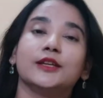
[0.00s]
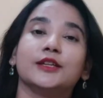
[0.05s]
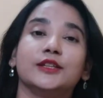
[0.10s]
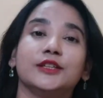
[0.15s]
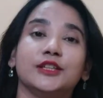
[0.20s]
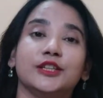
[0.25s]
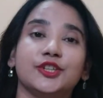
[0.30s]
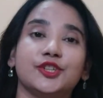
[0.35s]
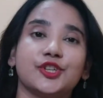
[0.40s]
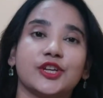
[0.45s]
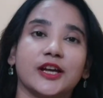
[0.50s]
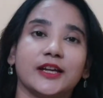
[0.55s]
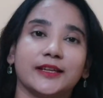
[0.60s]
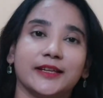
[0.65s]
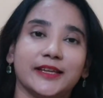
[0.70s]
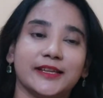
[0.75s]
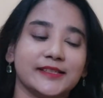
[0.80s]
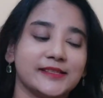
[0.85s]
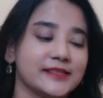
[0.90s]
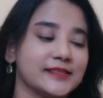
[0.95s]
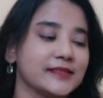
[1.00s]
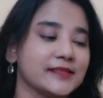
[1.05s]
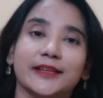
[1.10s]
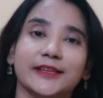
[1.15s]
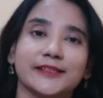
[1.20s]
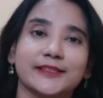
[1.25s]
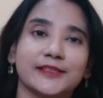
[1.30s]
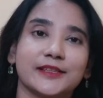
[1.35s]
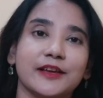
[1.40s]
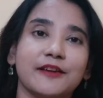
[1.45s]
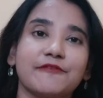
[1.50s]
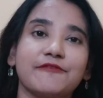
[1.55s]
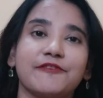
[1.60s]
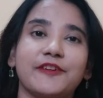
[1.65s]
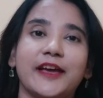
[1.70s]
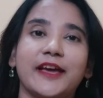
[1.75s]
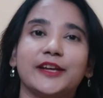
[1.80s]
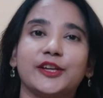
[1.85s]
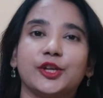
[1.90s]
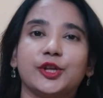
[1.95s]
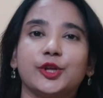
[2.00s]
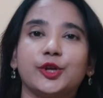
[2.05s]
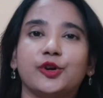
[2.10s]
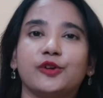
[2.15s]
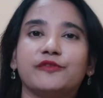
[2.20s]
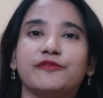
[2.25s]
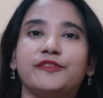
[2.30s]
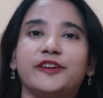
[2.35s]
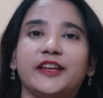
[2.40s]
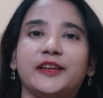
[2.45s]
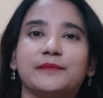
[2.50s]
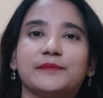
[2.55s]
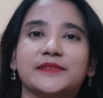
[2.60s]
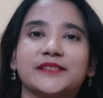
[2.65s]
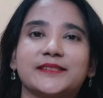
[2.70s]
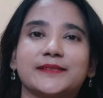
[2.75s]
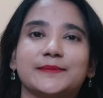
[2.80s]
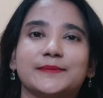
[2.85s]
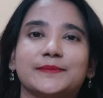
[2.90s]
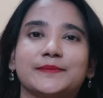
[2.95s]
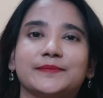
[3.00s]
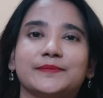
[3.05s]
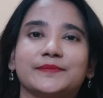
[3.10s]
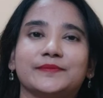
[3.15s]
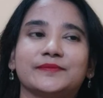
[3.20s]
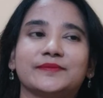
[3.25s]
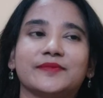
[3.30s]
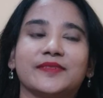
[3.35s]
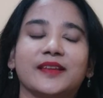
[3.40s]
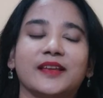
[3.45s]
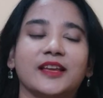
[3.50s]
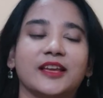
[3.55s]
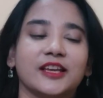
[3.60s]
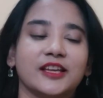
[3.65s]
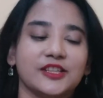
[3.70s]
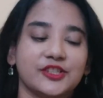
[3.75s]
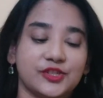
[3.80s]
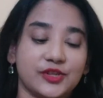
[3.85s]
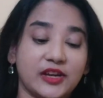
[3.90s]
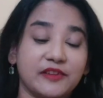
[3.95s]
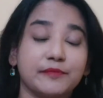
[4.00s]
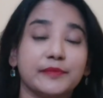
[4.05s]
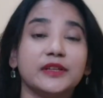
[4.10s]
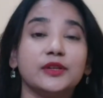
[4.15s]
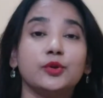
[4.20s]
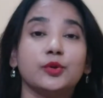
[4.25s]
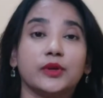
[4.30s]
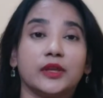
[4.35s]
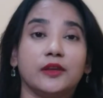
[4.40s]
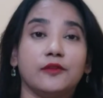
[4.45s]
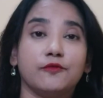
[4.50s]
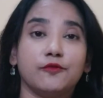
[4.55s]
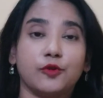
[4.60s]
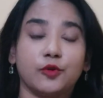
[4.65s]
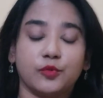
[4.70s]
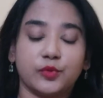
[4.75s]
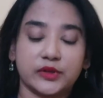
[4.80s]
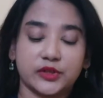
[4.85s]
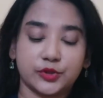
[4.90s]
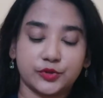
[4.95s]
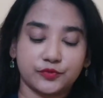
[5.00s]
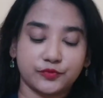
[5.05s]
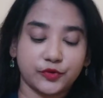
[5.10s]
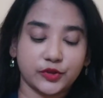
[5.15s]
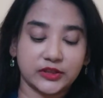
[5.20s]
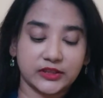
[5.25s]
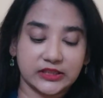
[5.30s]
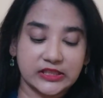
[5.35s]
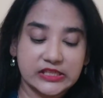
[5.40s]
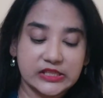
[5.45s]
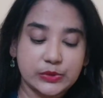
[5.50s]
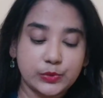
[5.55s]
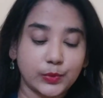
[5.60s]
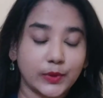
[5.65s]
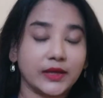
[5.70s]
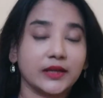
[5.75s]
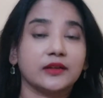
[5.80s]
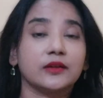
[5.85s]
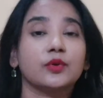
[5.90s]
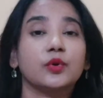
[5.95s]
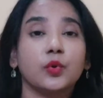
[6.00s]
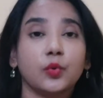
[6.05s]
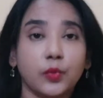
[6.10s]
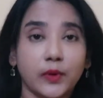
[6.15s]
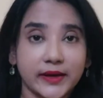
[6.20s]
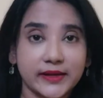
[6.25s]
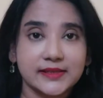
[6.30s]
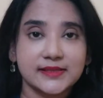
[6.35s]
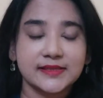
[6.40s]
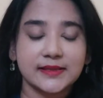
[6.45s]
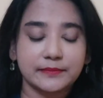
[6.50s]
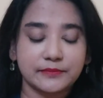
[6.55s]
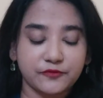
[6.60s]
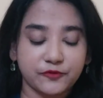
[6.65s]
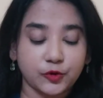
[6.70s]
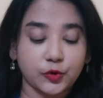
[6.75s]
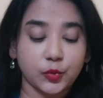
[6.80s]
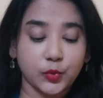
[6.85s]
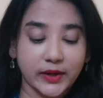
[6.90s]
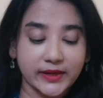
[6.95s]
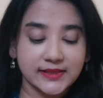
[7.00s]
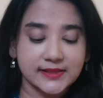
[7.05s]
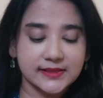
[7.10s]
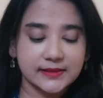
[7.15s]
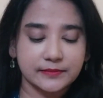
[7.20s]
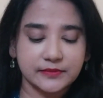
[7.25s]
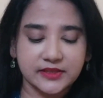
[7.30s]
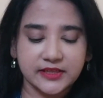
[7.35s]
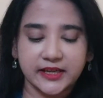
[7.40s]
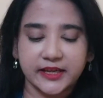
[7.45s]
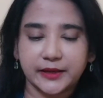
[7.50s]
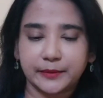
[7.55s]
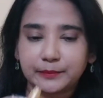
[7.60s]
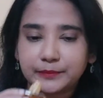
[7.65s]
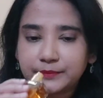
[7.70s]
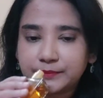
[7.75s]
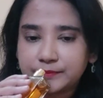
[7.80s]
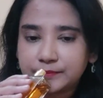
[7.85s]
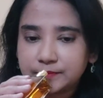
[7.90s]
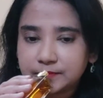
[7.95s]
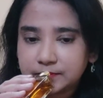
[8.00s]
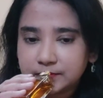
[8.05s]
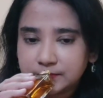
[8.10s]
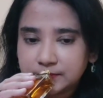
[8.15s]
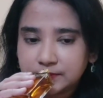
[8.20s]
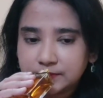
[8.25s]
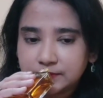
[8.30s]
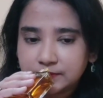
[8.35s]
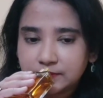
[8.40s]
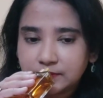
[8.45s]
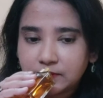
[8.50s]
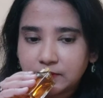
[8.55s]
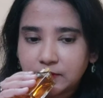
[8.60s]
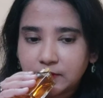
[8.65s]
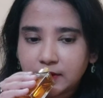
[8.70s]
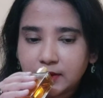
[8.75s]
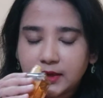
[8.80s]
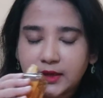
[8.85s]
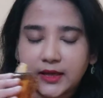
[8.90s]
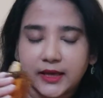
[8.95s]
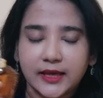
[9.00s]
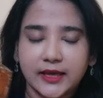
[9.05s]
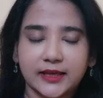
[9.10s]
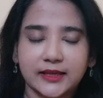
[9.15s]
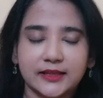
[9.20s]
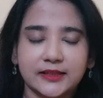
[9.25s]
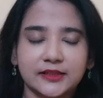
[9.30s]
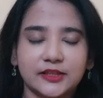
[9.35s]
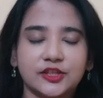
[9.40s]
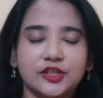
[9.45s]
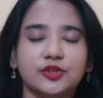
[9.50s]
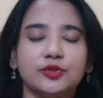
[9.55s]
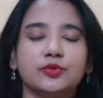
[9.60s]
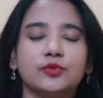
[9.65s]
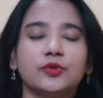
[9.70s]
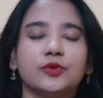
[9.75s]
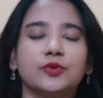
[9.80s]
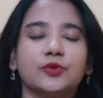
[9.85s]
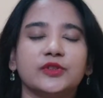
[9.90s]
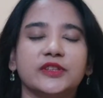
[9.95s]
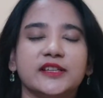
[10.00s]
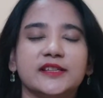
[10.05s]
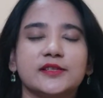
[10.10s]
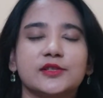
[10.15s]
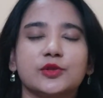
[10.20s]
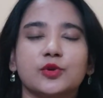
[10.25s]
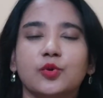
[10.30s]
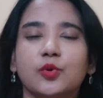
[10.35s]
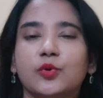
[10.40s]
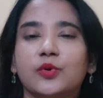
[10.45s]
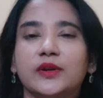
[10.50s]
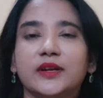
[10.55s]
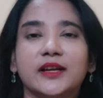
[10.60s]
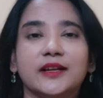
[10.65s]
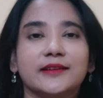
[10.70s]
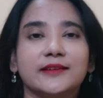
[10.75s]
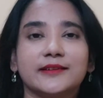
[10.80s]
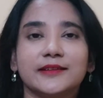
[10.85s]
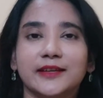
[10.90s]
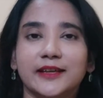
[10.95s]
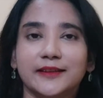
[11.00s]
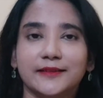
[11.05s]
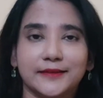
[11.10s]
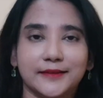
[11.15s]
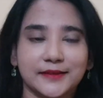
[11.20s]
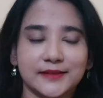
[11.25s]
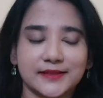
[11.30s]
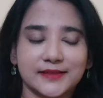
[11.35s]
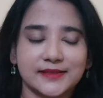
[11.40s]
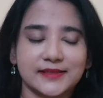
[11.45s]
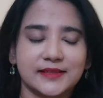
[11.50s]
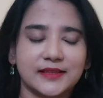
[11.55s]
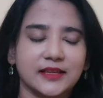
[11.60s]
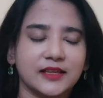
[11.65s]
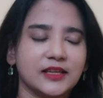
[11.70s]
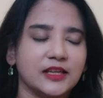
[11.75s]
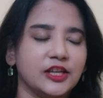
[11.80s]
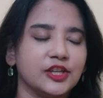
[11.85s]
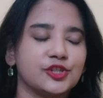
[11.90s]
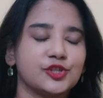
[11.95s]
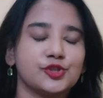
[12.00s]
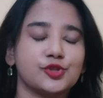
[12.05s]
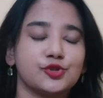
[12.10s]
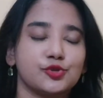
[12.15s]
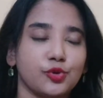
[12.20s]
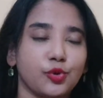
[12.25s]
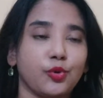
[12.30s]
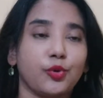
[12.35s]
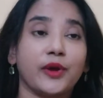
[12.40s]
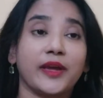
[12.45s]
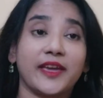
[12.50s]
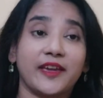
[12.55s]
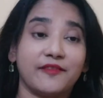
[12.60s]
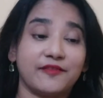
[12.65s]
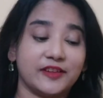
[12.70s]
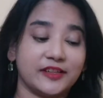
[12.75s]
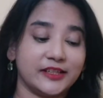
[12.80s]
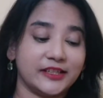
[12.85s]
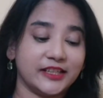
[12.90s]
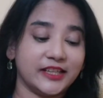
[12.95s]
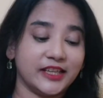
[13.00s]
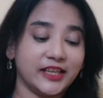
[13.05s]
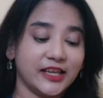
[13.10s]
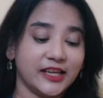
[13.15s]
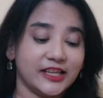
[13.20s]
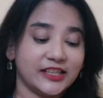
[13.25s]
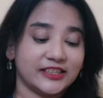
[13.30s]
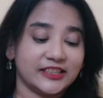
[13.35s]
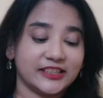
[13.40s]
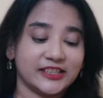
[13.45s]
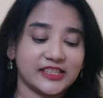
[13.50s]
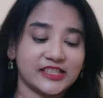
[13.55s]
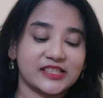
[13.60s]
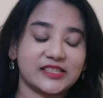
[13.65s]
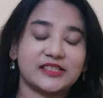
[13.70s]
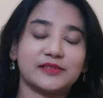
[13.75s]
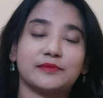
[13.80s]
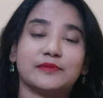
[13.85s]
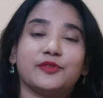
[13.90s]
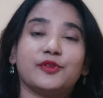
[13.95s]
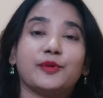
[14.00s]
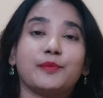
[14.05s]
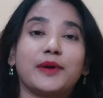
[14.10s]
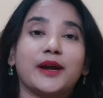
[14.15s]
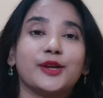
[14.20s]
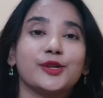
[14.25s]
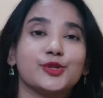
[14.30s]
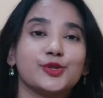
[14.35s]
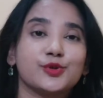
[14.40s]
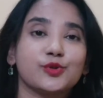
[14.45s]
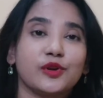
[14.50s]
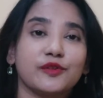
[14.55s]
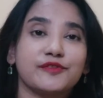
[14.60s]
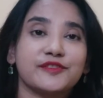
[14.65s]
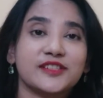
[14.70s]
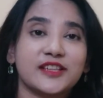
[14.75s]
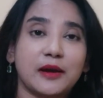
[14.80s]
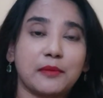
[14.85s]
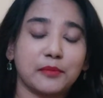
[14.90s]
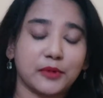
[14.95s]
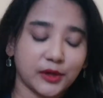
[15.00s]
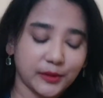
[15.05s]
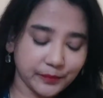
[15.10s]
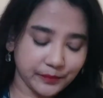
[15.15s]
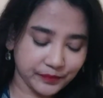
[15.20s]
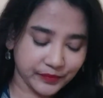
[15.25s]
Nishane's Fan Your Flames. So I've been looking forward for this one for quite some time, and you know there's coconut in this. It's so heavenly. This reminds you of summer,